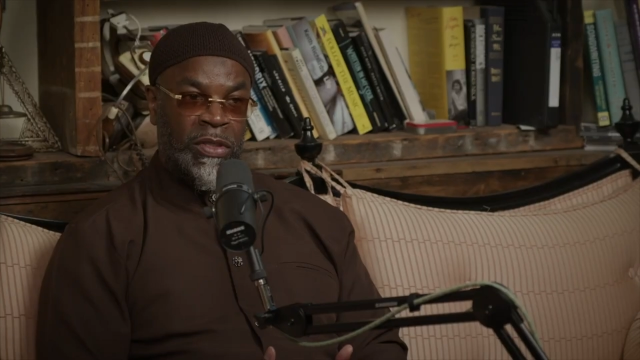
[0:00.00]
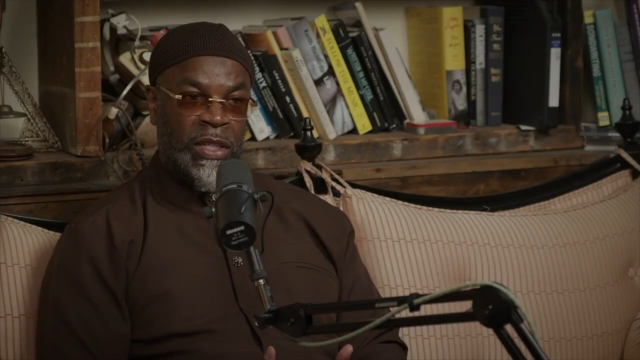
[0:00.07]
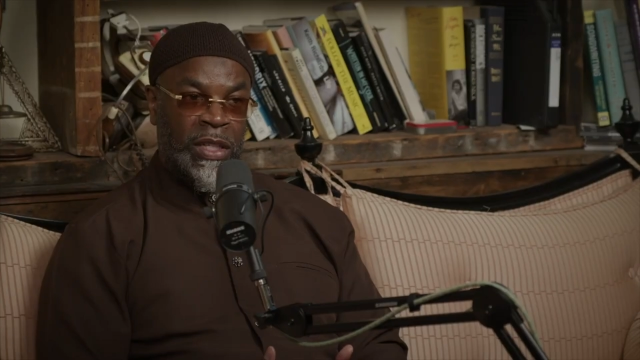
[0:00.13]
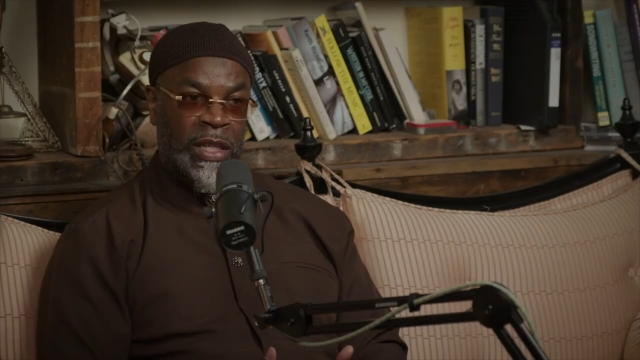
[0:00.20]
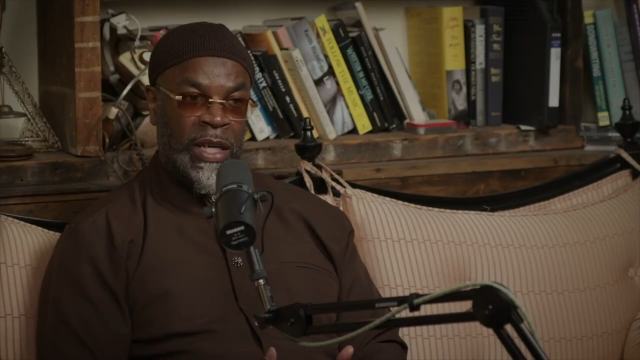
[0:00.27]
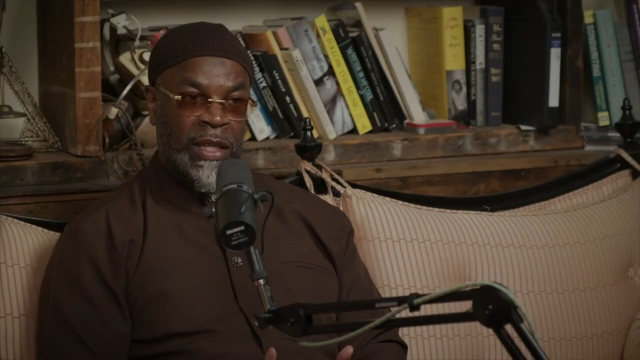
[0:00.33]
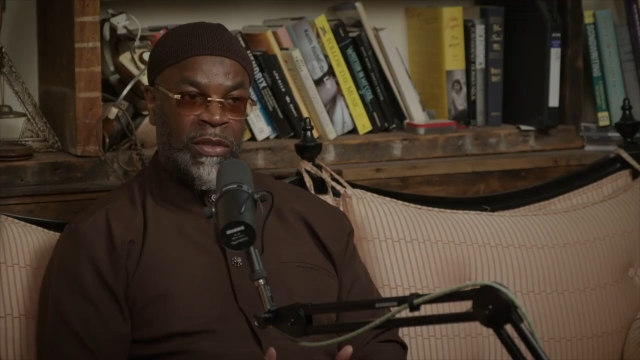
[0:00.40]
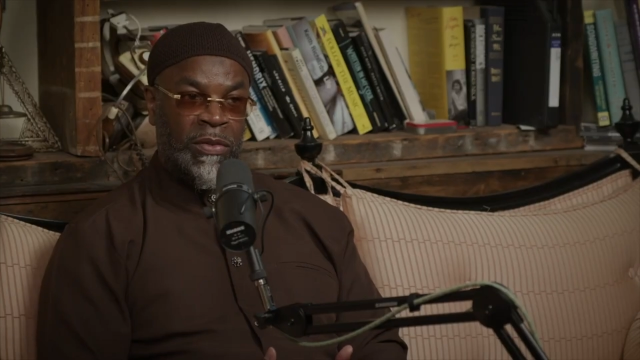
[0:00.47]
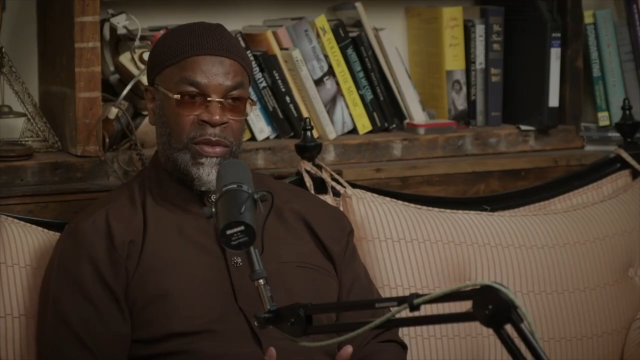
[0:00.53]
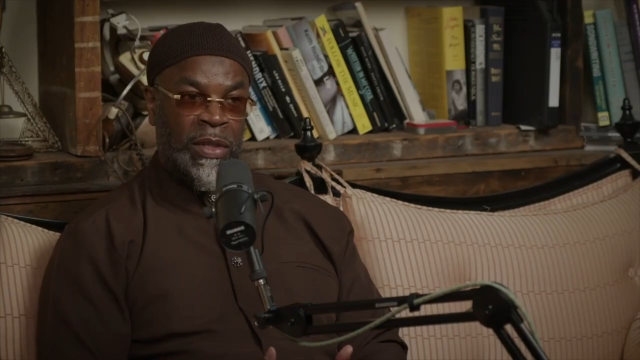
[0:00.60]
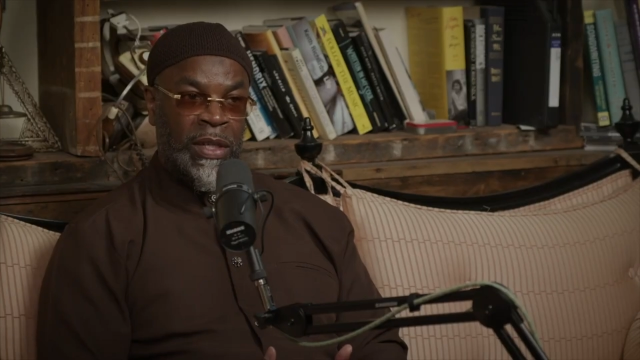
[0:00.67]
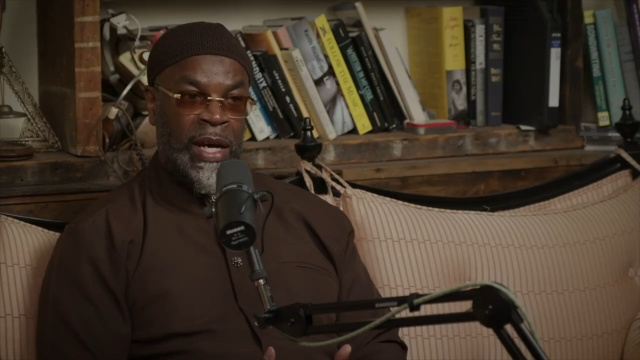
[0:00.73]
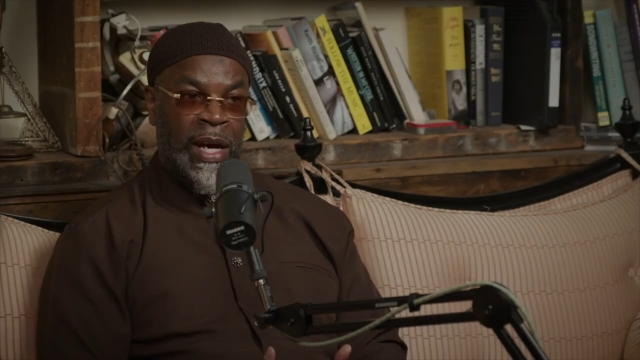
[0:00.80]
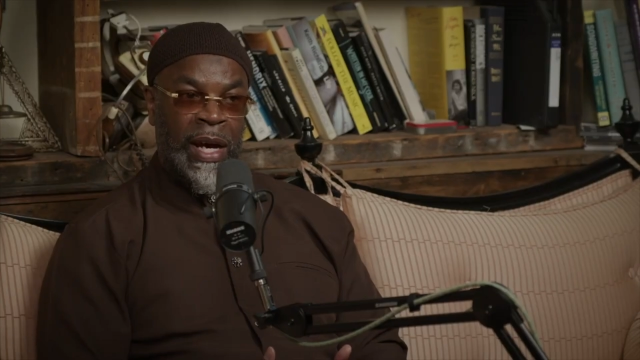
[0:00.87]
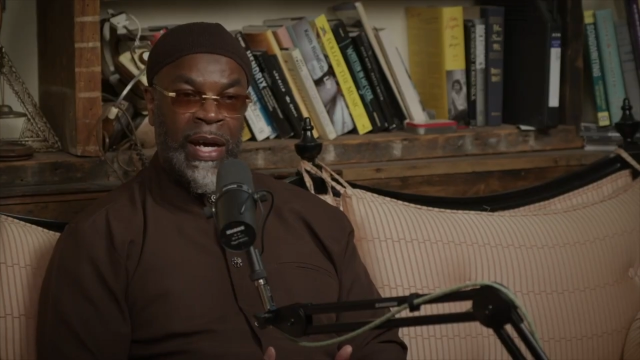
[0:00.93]
together with
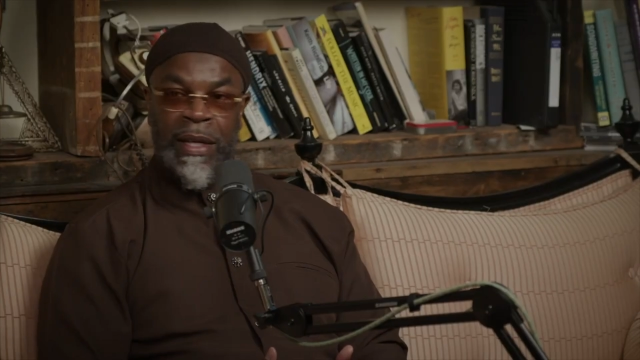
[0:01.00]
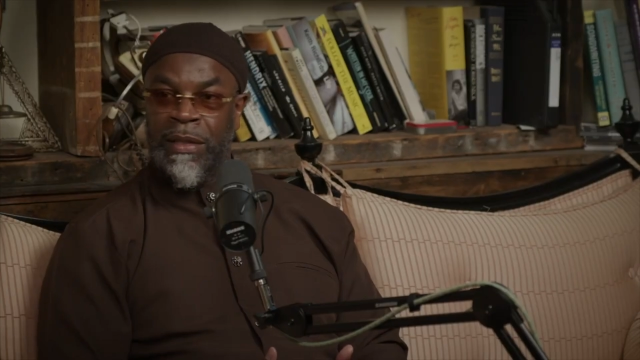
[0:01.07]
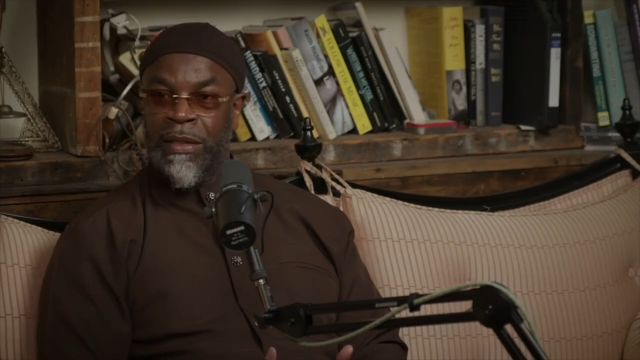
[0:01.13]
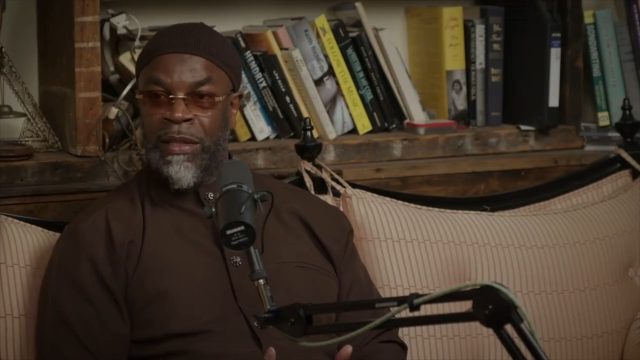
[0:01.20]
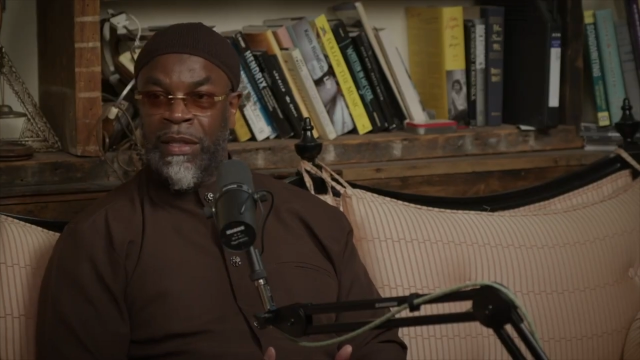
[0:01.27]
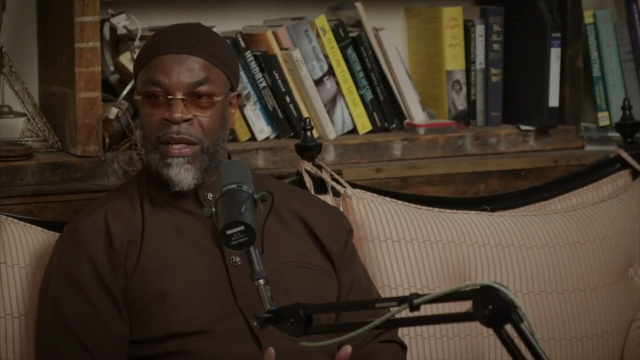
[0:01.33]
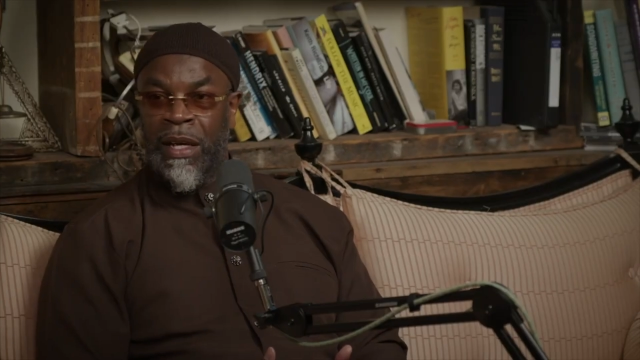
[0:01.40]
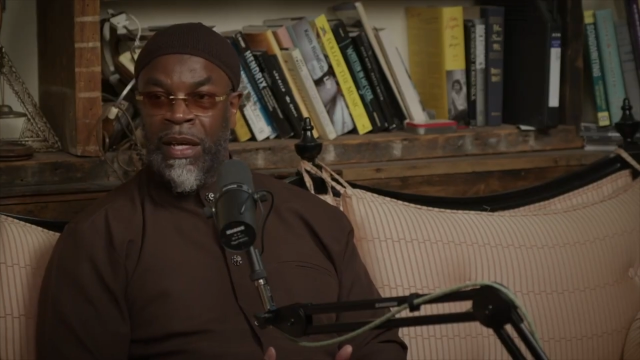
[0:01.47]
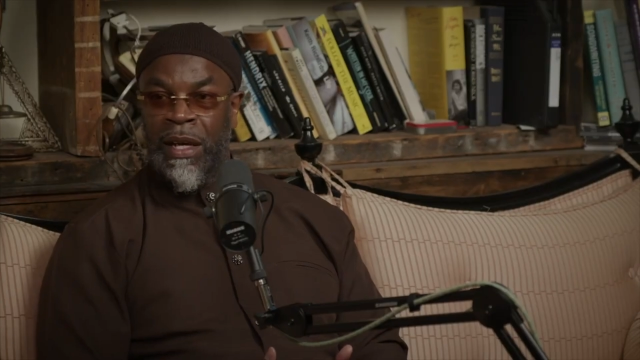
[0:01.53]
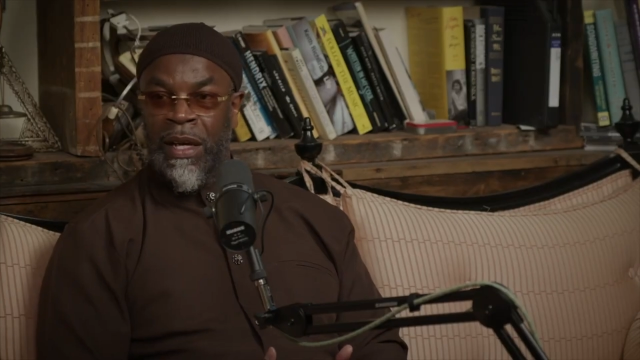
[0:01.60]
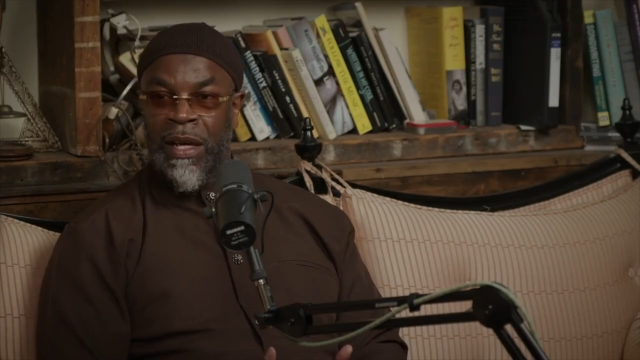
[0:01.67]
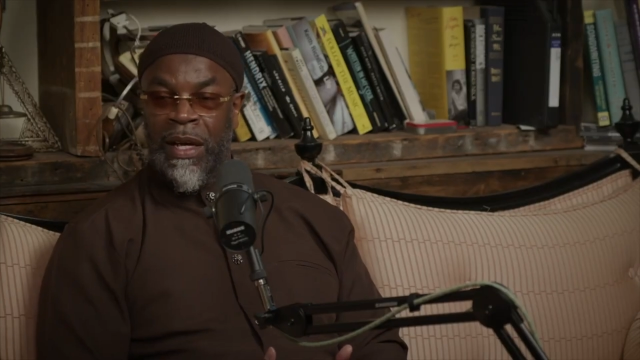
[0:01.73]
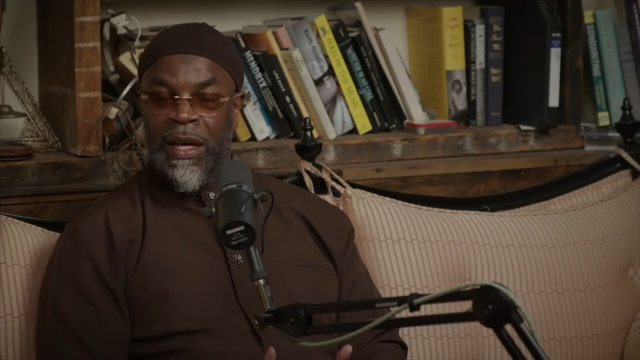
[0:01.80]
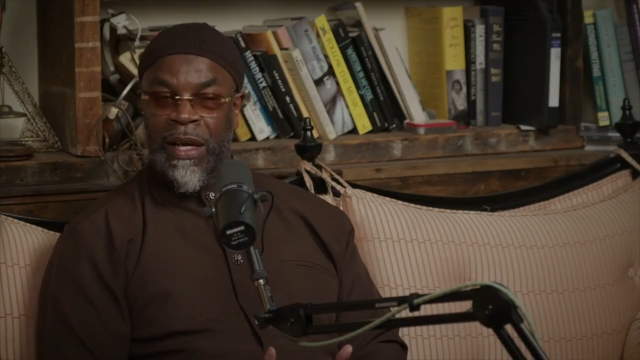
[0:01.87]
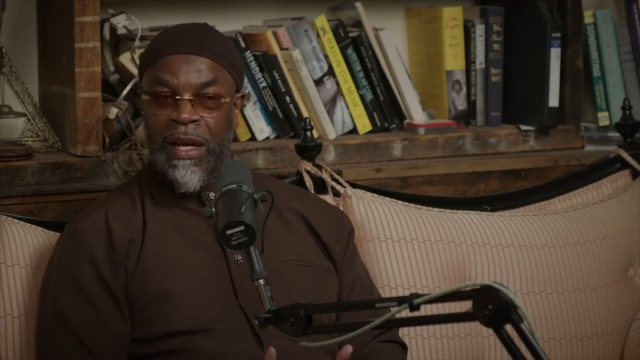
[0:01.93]
God.
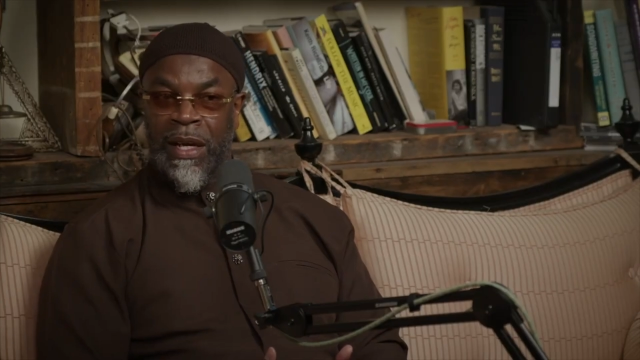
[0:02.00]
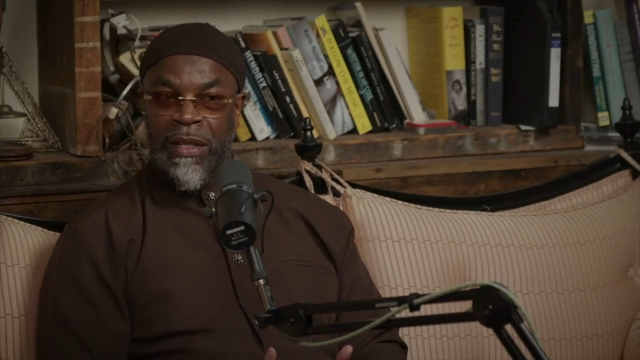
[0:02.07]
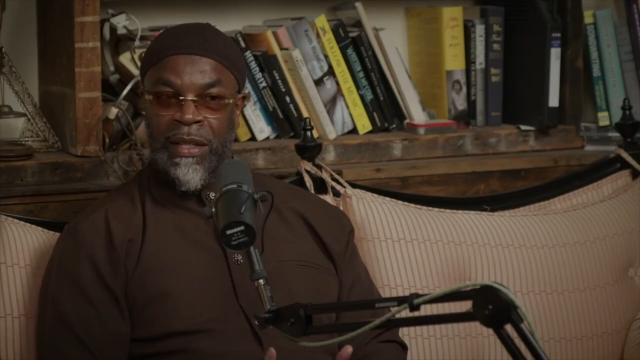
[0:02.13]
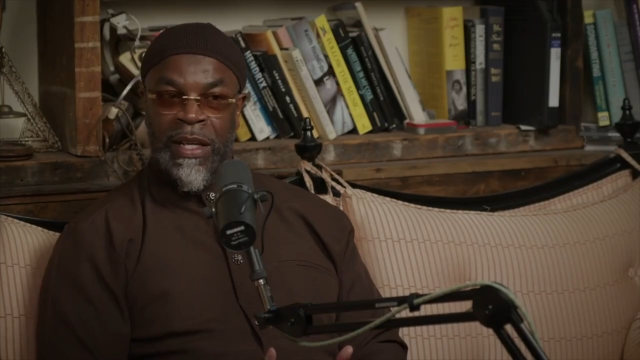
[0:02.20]
And